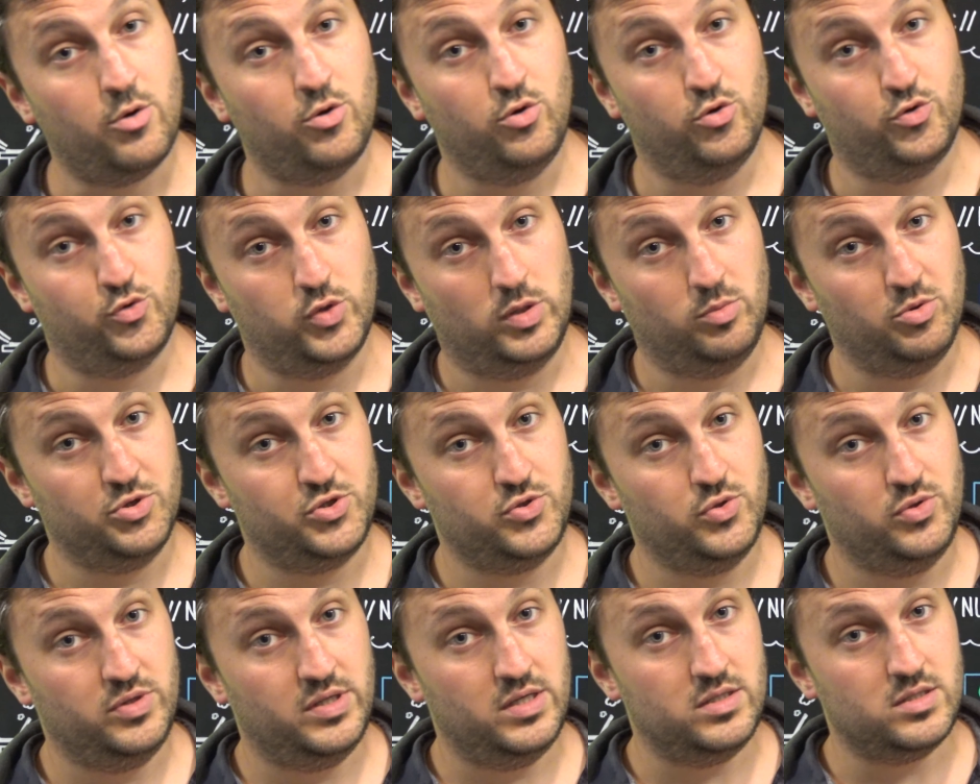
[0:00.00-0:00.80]
do you
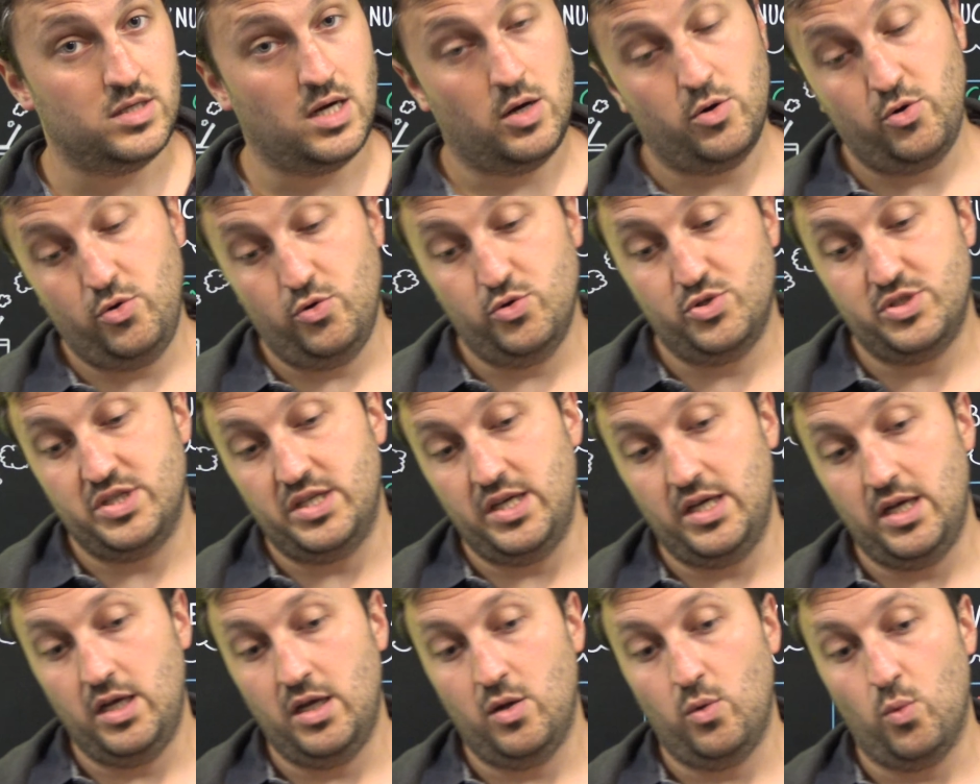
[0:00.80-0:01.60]
troubleshoot this? How do you
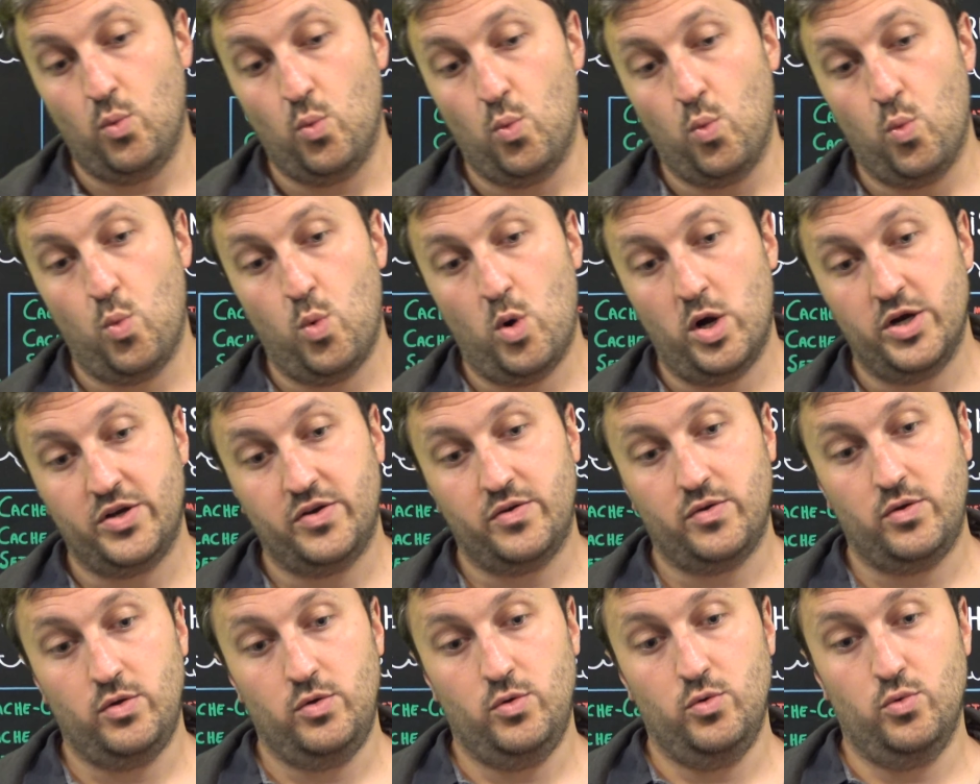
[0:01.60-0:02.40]
see
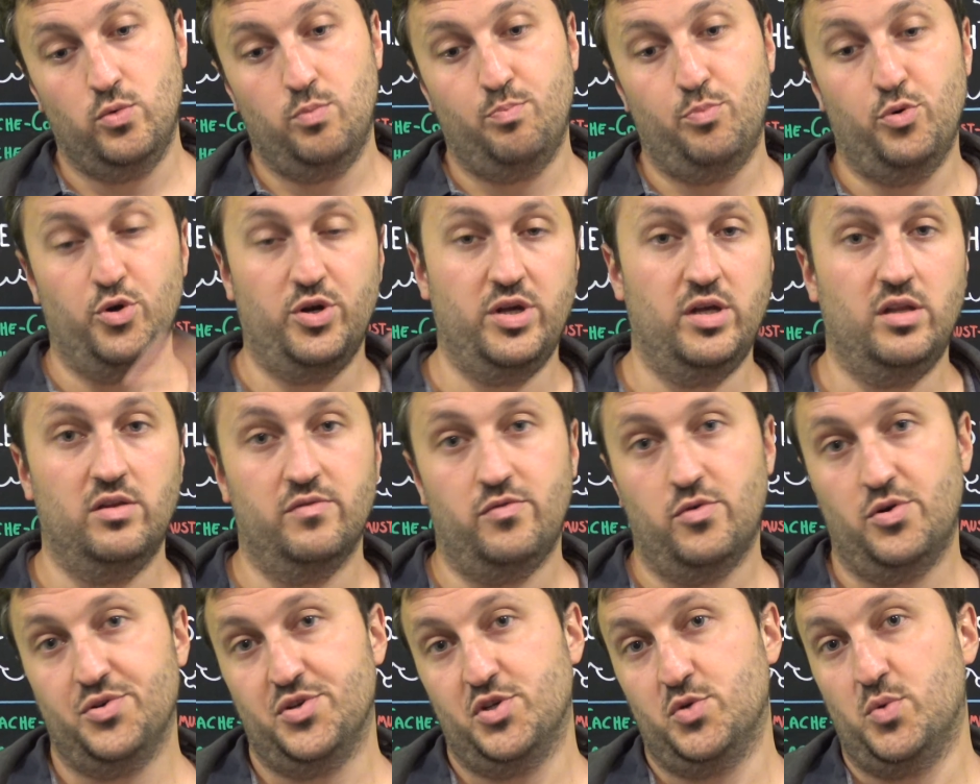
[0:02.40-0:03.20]
what you put in
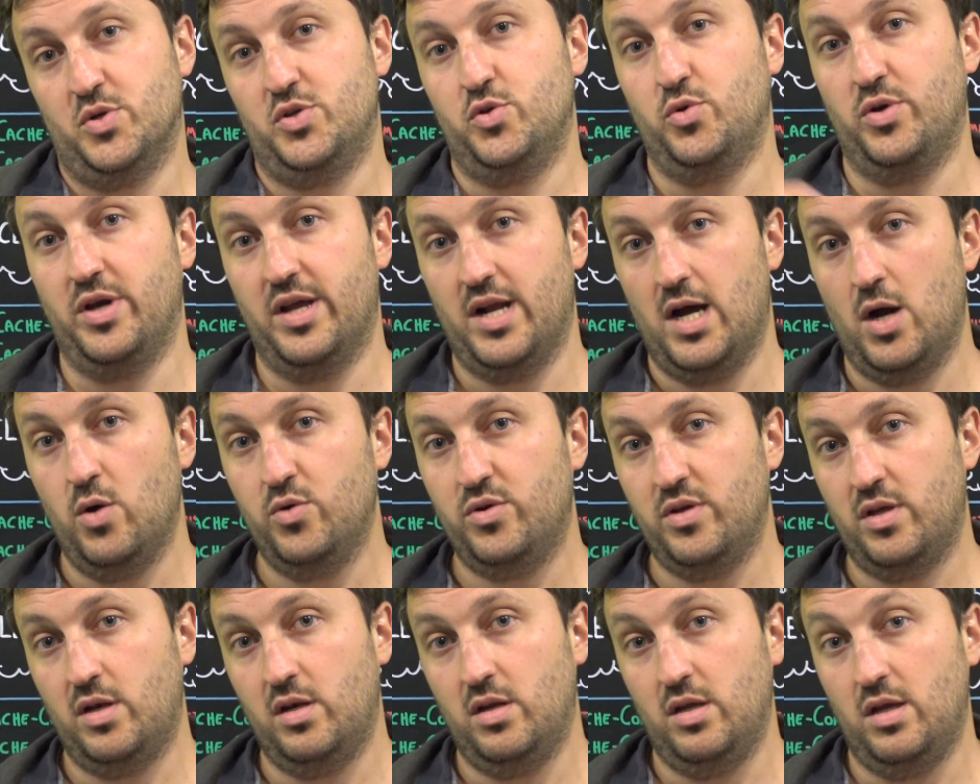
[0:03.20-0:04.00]
versus what you get out,
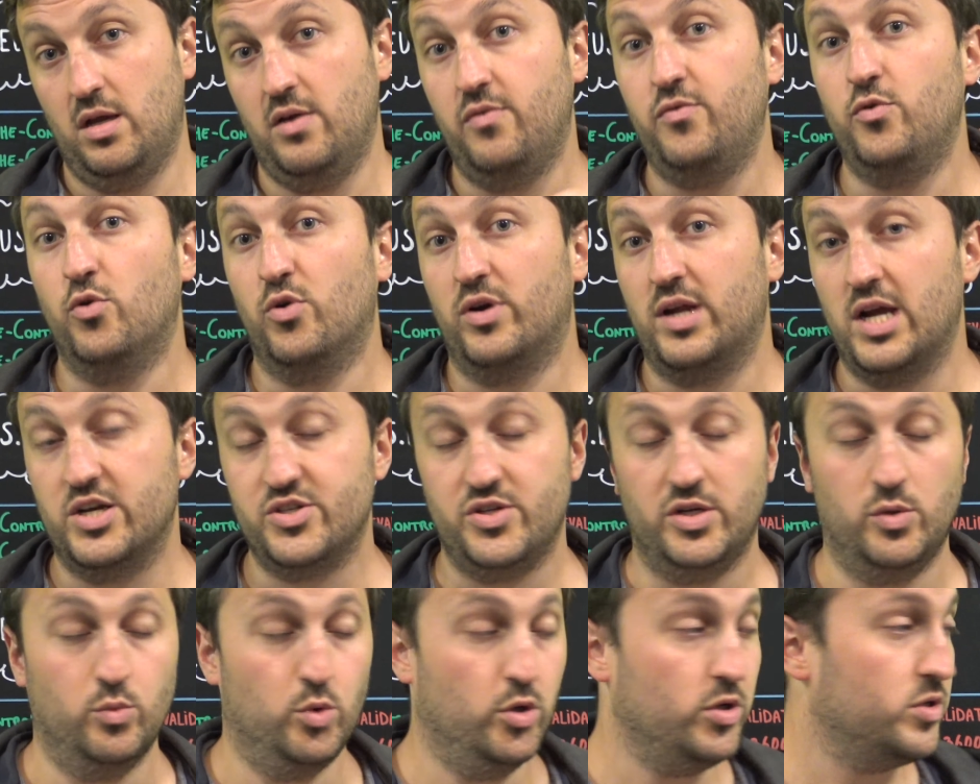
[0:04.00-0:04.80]
and if your
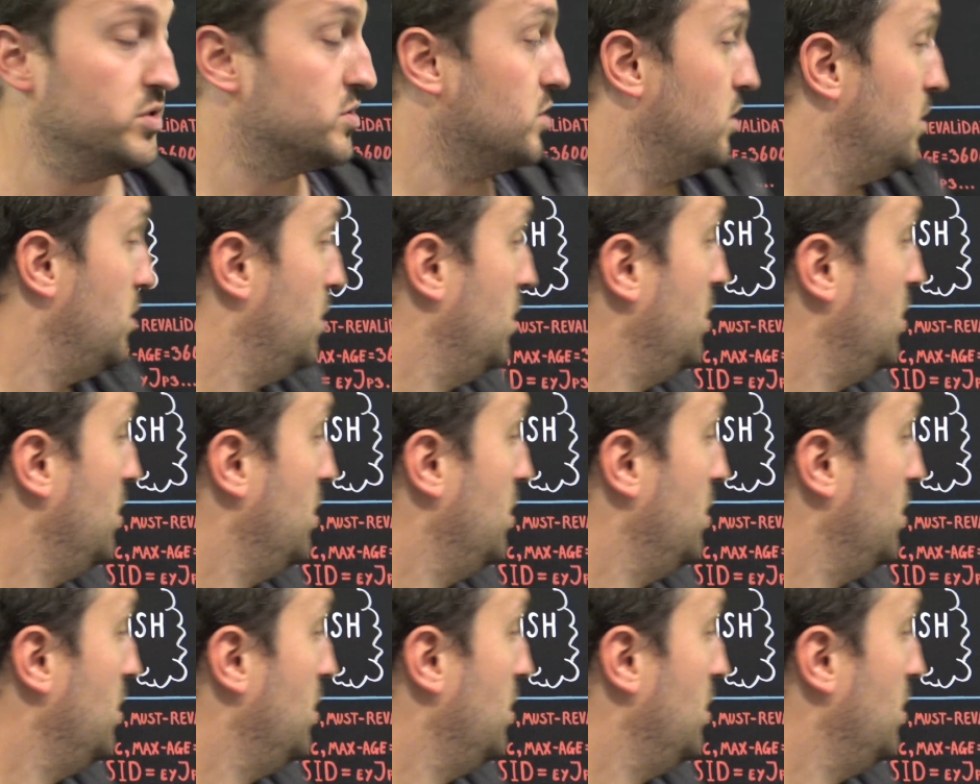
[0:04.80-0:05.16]
caching works?